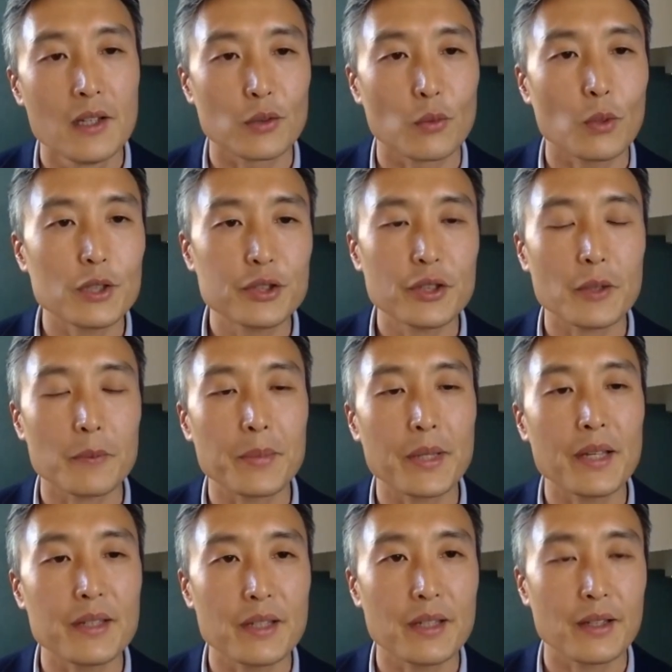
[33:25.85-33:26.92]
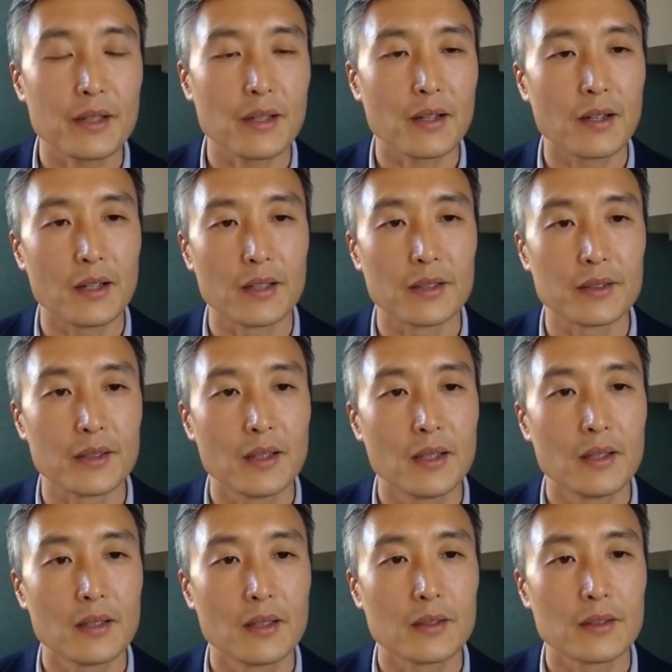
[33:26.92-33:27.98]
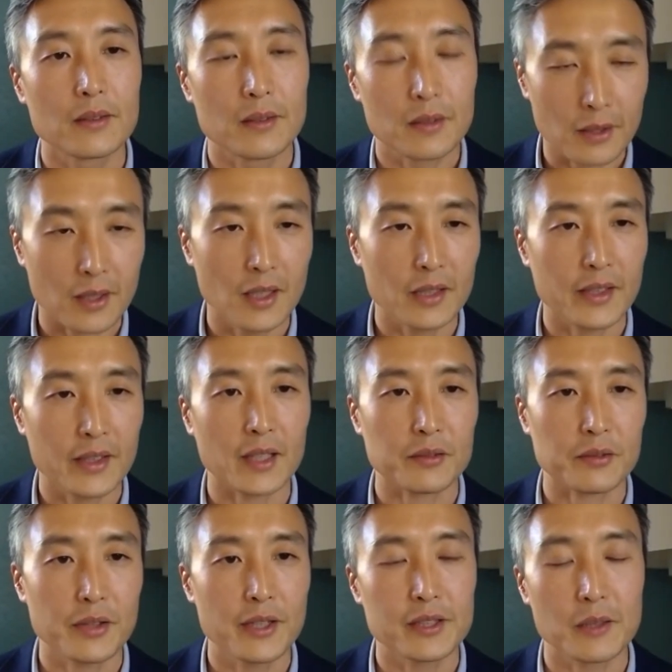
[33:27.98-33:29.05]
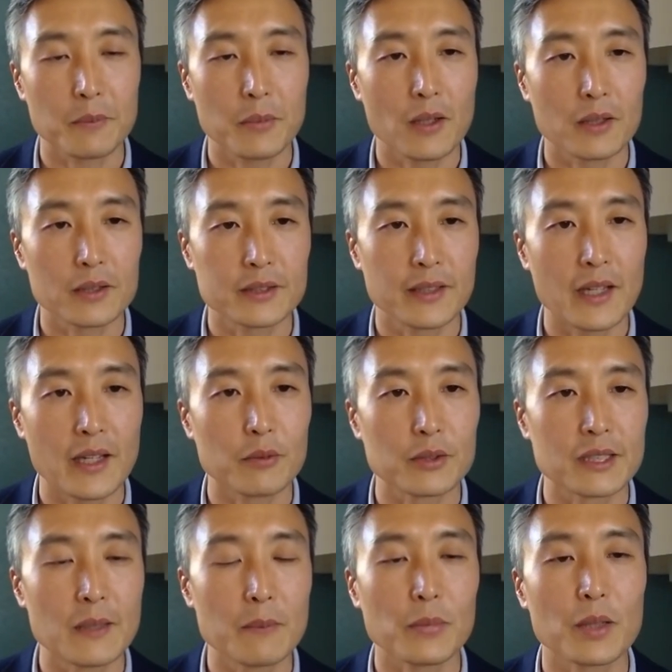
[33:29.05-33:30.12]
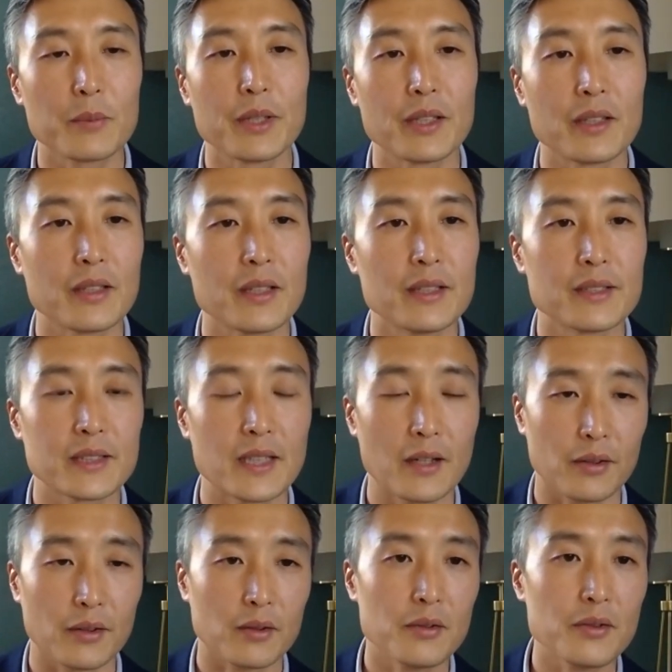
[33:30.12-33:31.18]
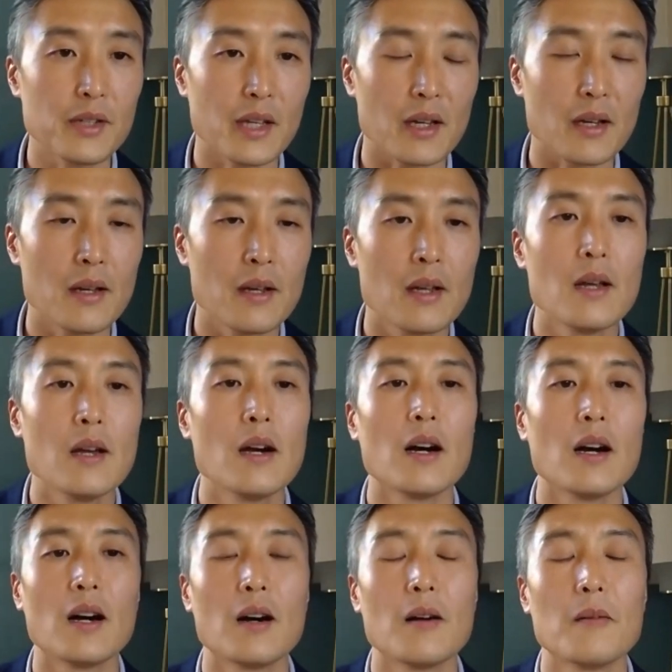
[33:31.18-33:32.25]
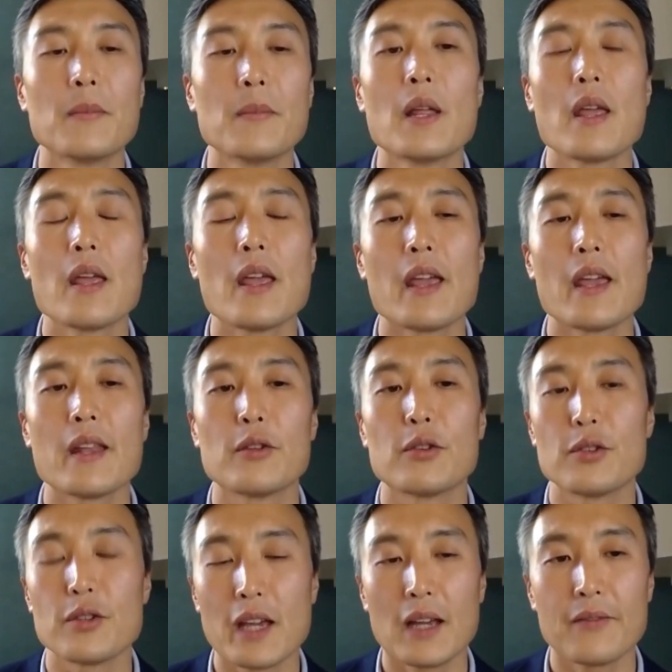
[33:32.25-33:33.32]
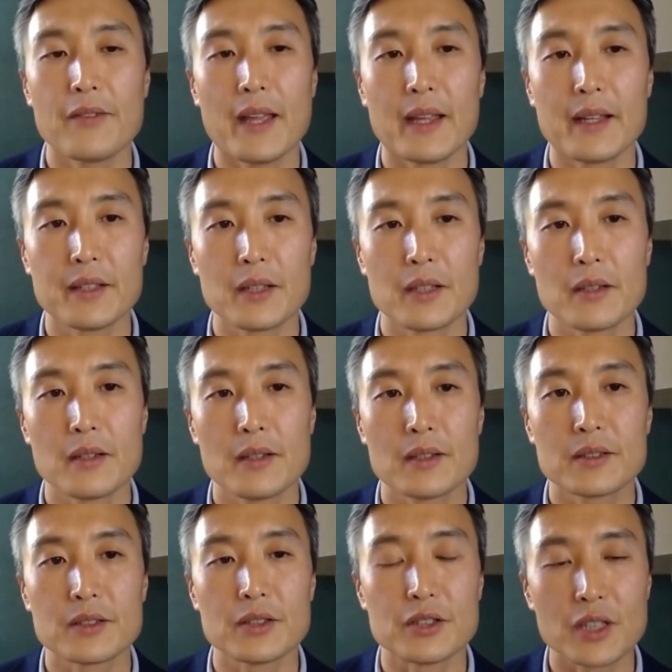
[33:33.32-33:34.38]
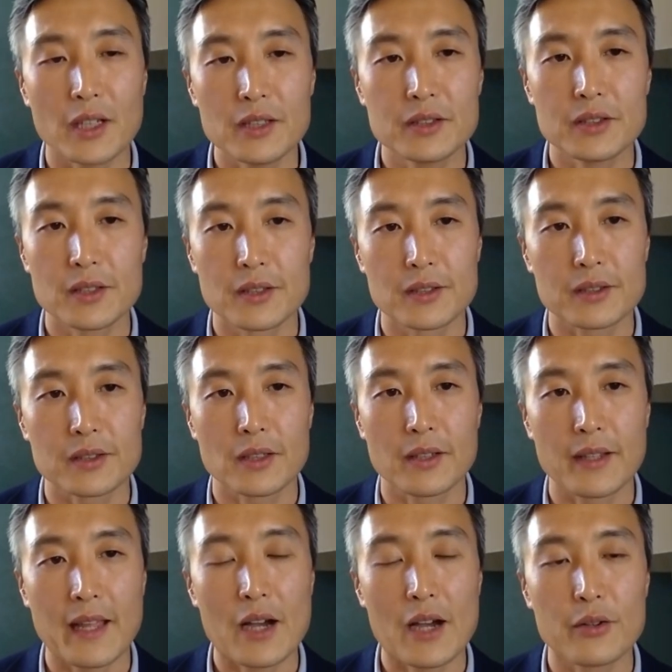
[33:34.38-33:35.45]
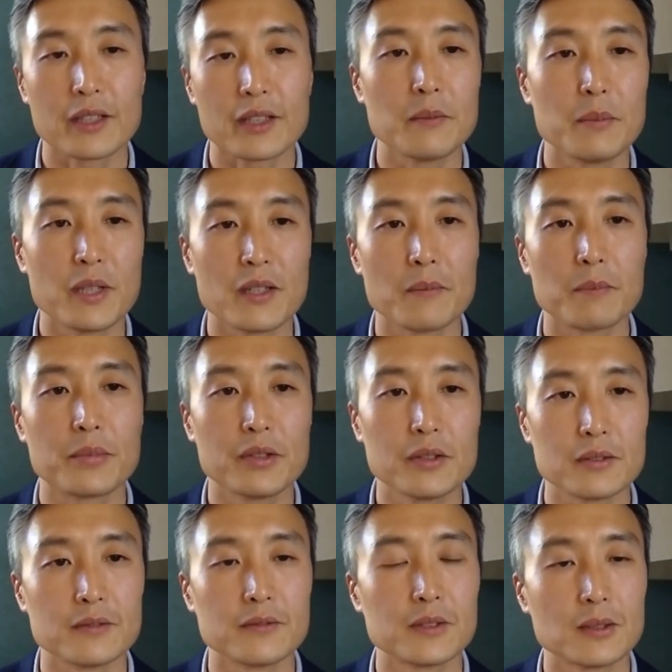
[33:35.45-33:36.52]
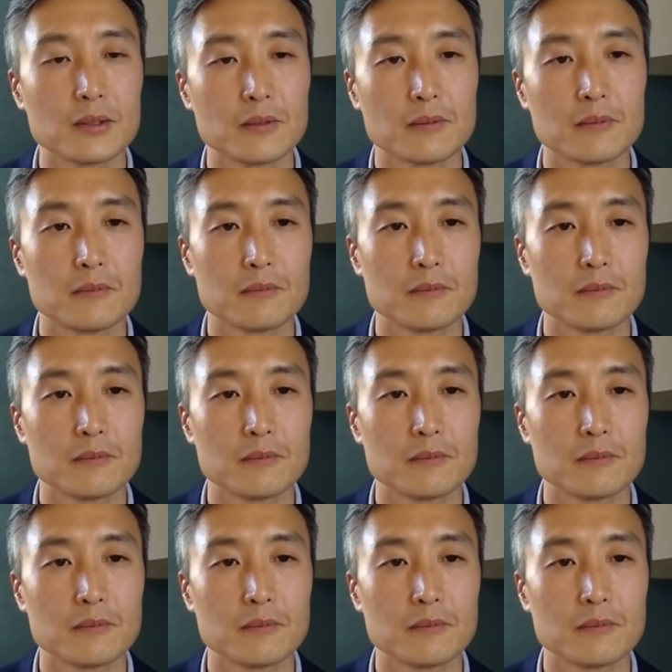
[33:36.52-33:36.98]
So what's your opinion on the contact tracing policy that was implemented in South Korea? And do you have any suggestions on how it could be improved?